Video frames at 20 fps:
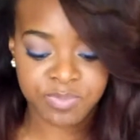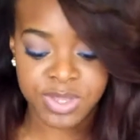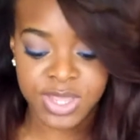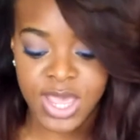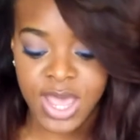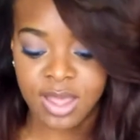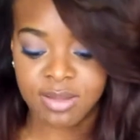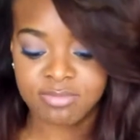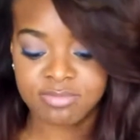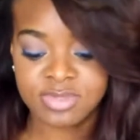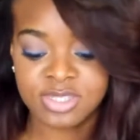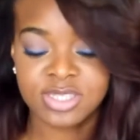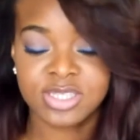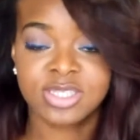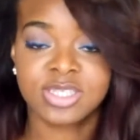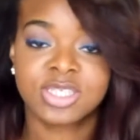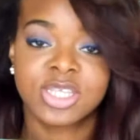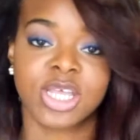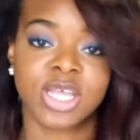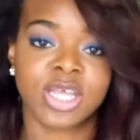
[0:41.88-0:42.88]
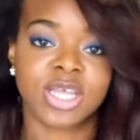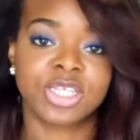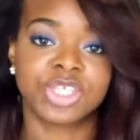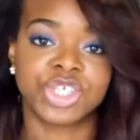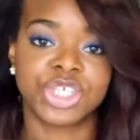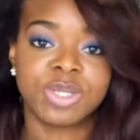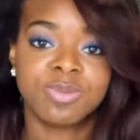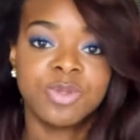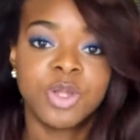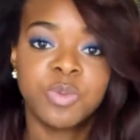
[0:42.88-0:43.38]
But yeah, this is like the
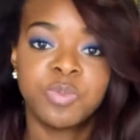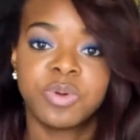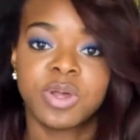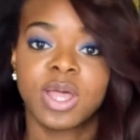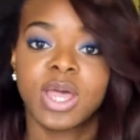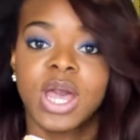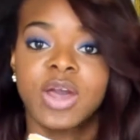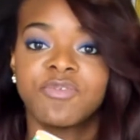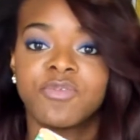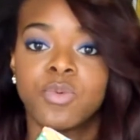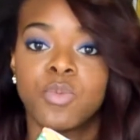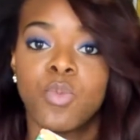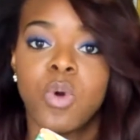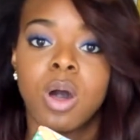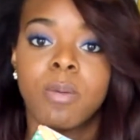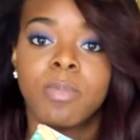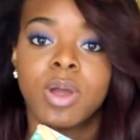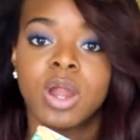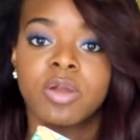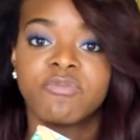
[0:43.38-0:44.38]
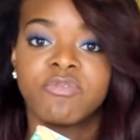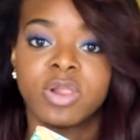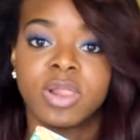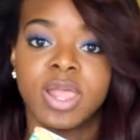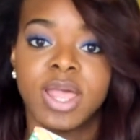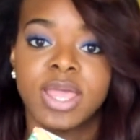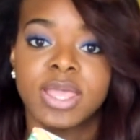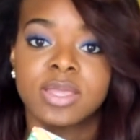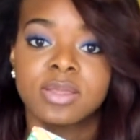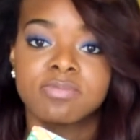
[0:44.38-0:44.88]
cheap notebook I got from Walmart for
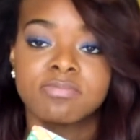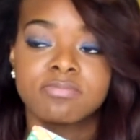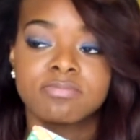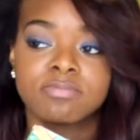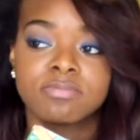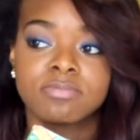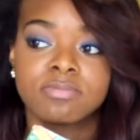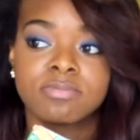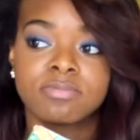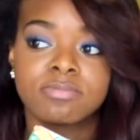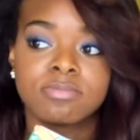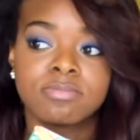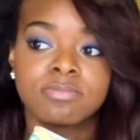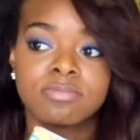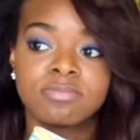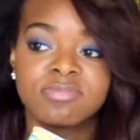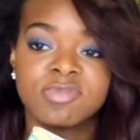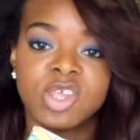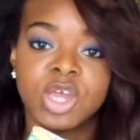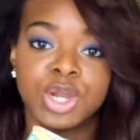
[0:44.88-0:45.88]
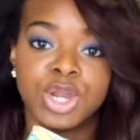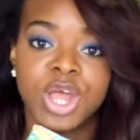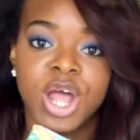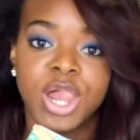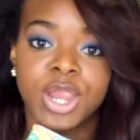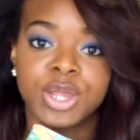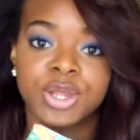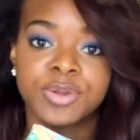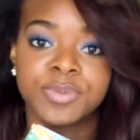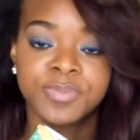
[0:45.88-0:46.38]
like $1.
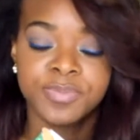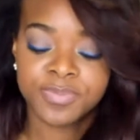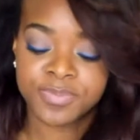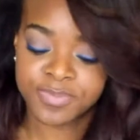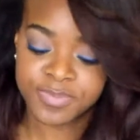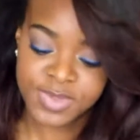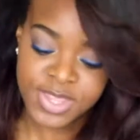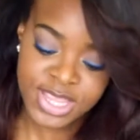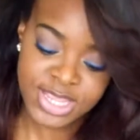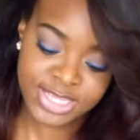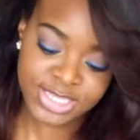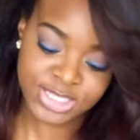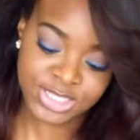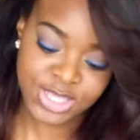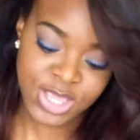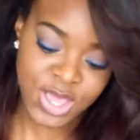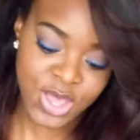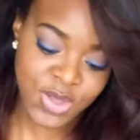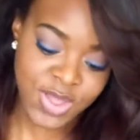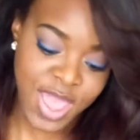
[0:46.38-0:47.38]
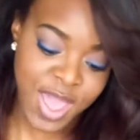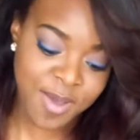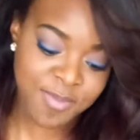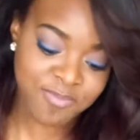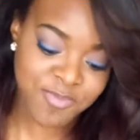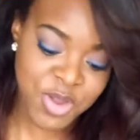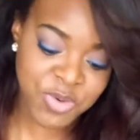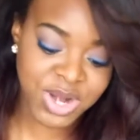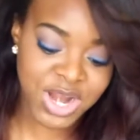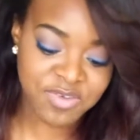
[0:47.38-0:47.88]
So yeah,
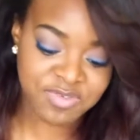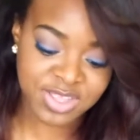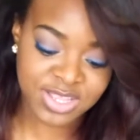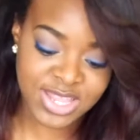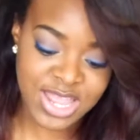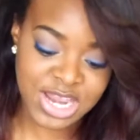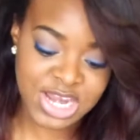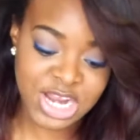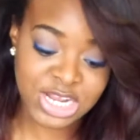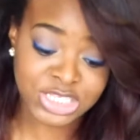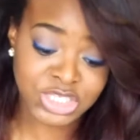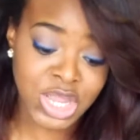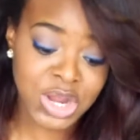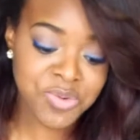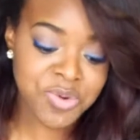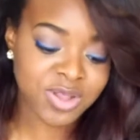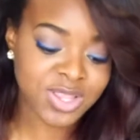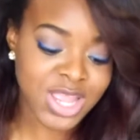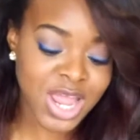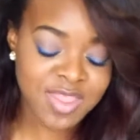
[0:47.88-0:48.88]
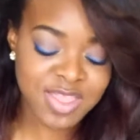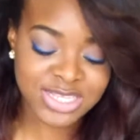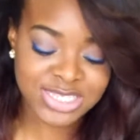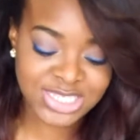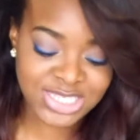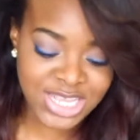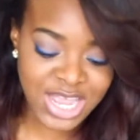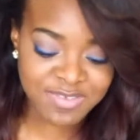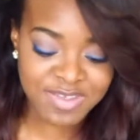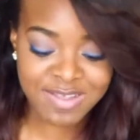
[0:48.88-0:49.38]
I wrote everything down here. So I wrote down this
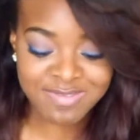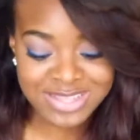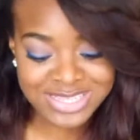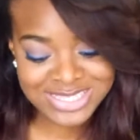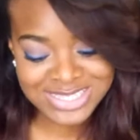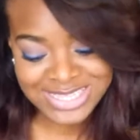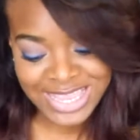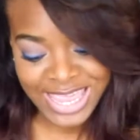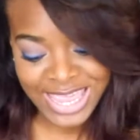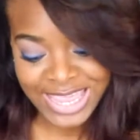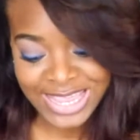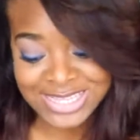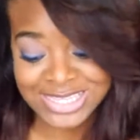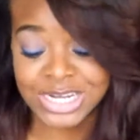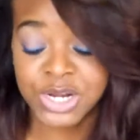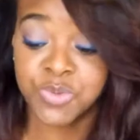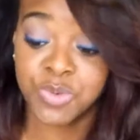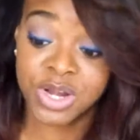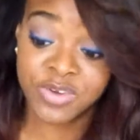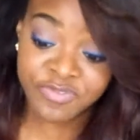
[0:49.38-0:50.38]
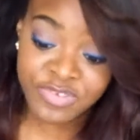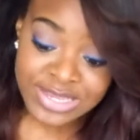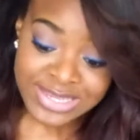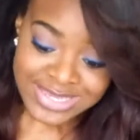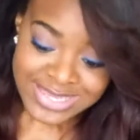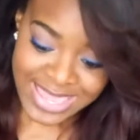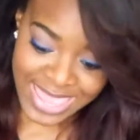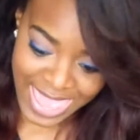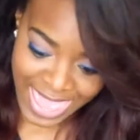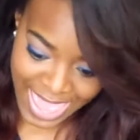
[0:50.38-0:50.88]
stuff I have to say because I don't want to
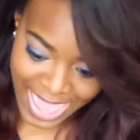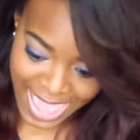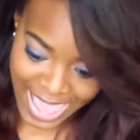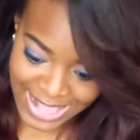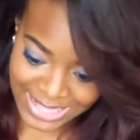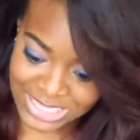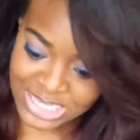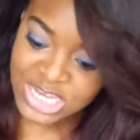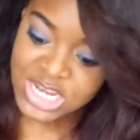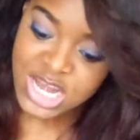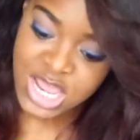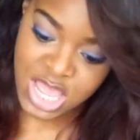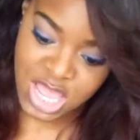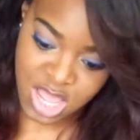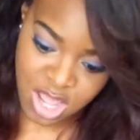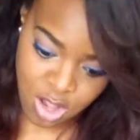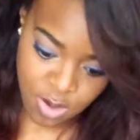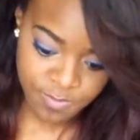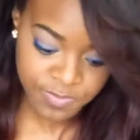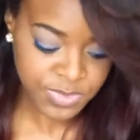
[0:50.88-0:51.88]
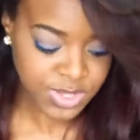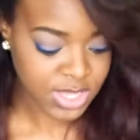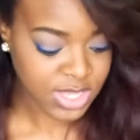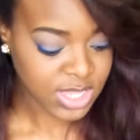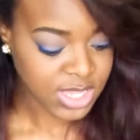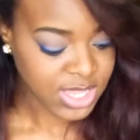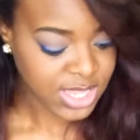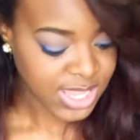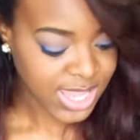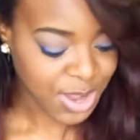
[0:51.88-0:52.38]
forget, you know.
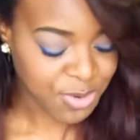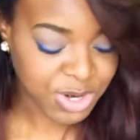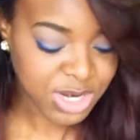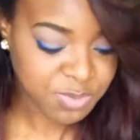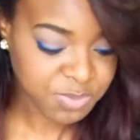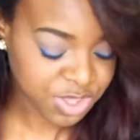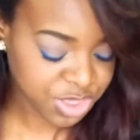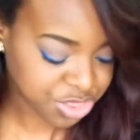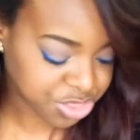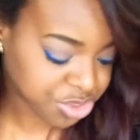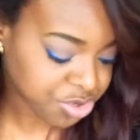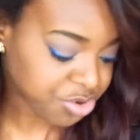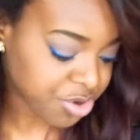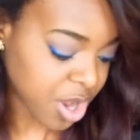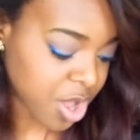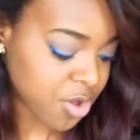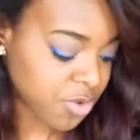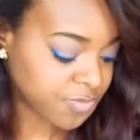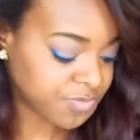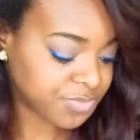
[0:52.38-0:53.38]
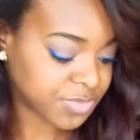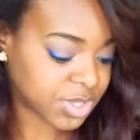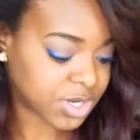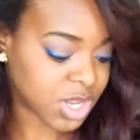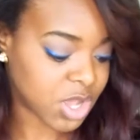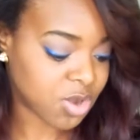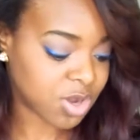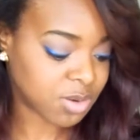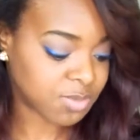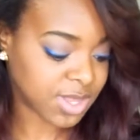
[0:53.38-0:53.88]
I want to be thorough, you
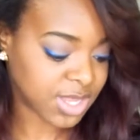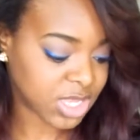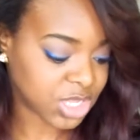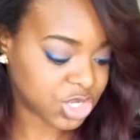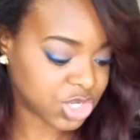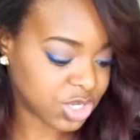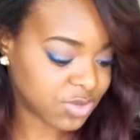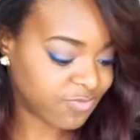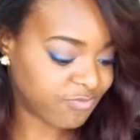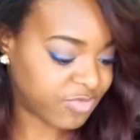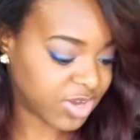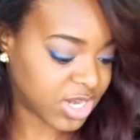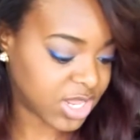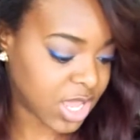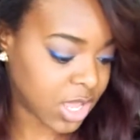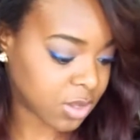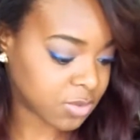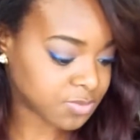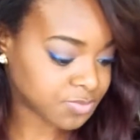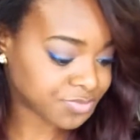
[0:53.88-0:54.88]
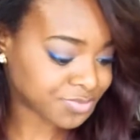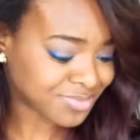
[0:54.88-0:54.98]
know, I want to make a good video.